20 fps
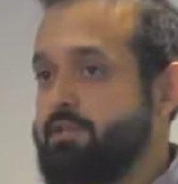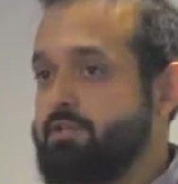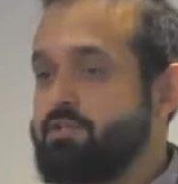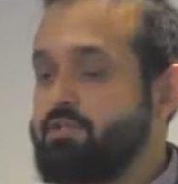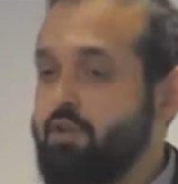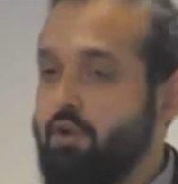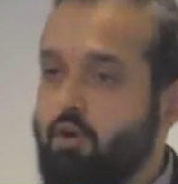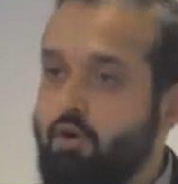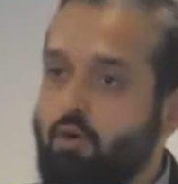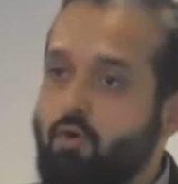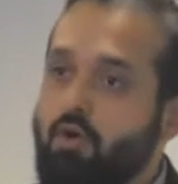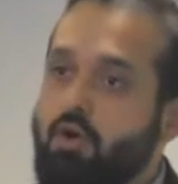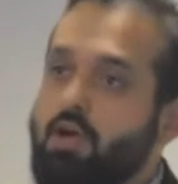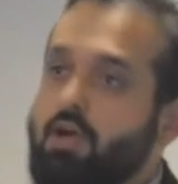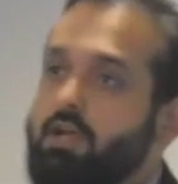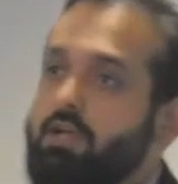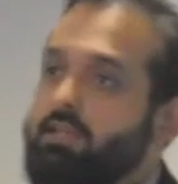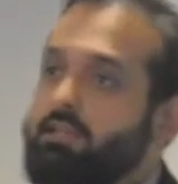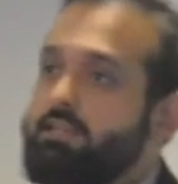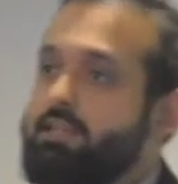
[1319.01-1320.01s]
So
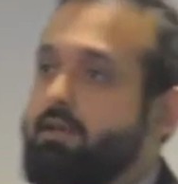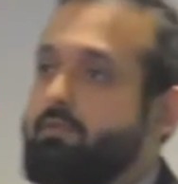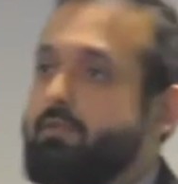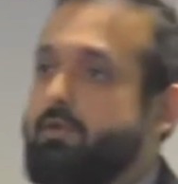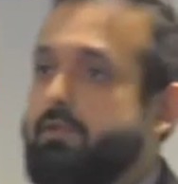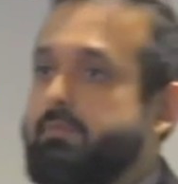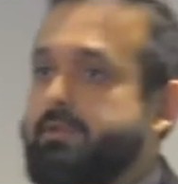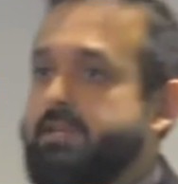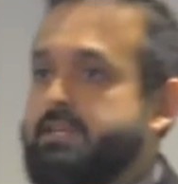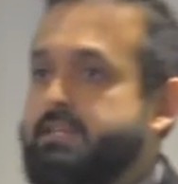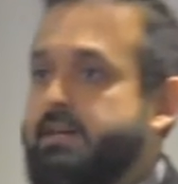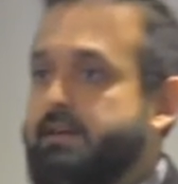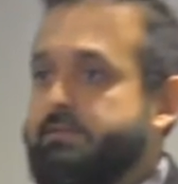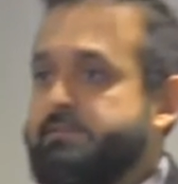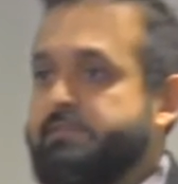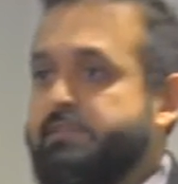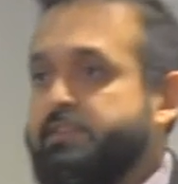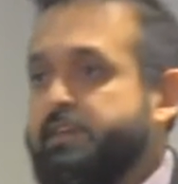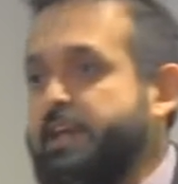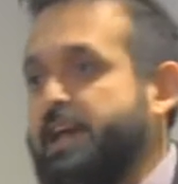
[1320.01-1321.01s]
there will be
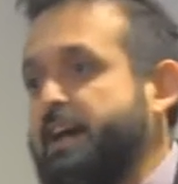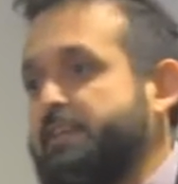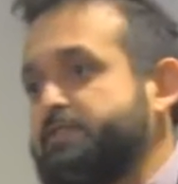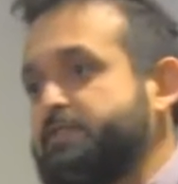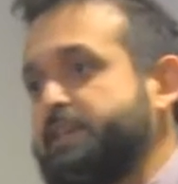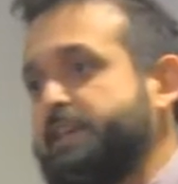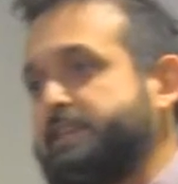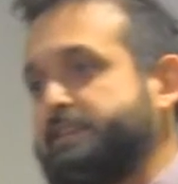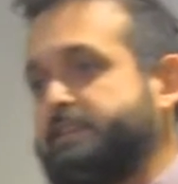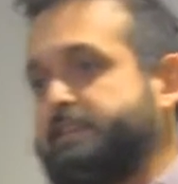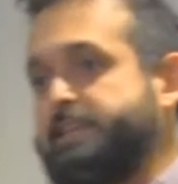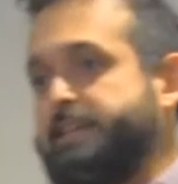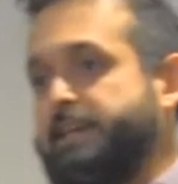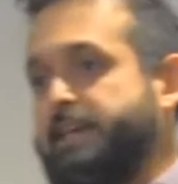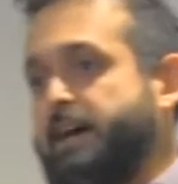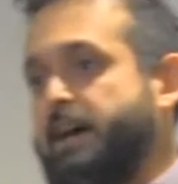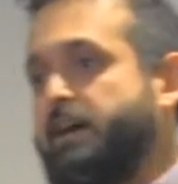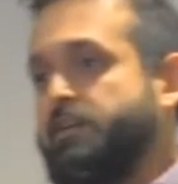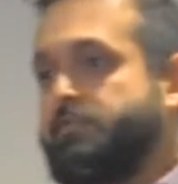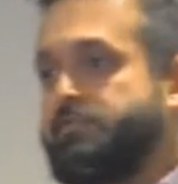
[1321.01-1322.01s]
times where you have to get the
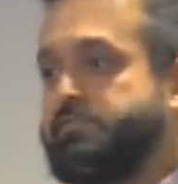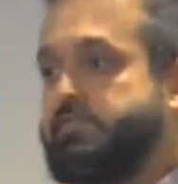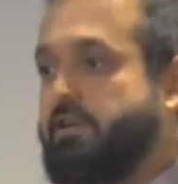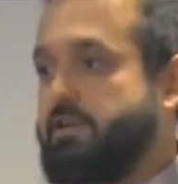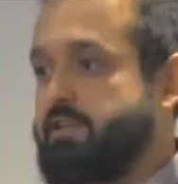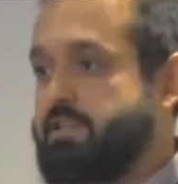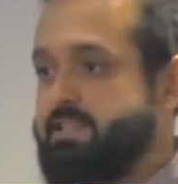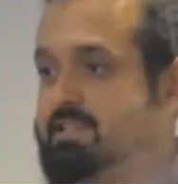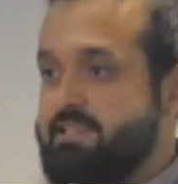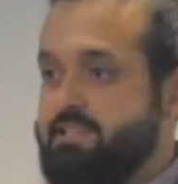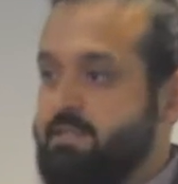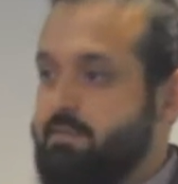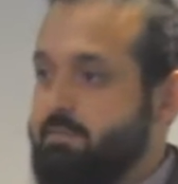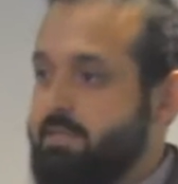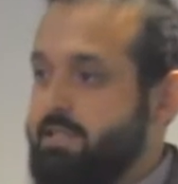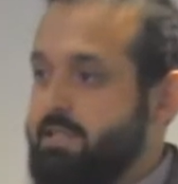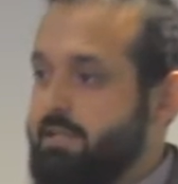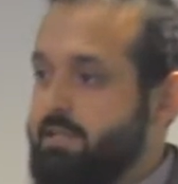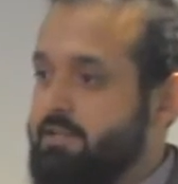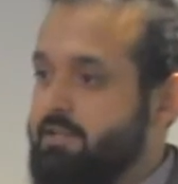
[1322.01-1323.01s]
data out of your system,
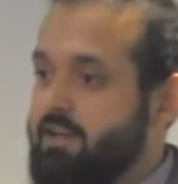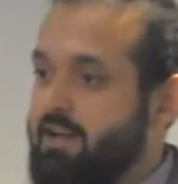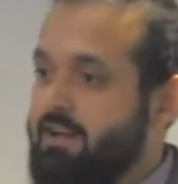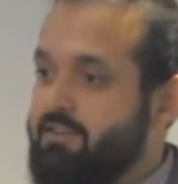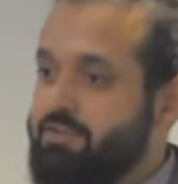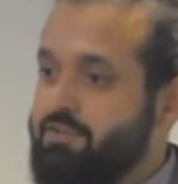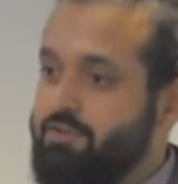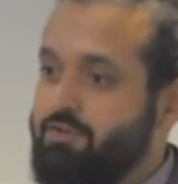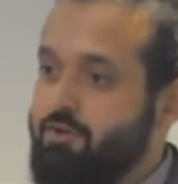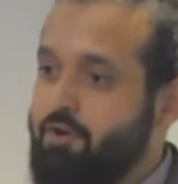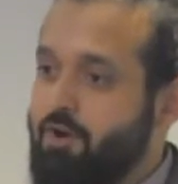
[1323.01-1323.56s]
and then you have to do